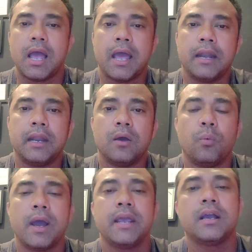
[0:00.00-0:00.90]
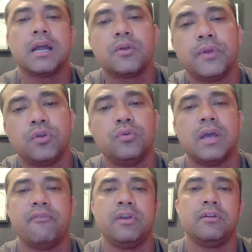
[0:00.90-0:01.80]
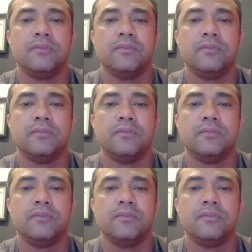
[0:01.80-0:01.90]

and why can't we do heavy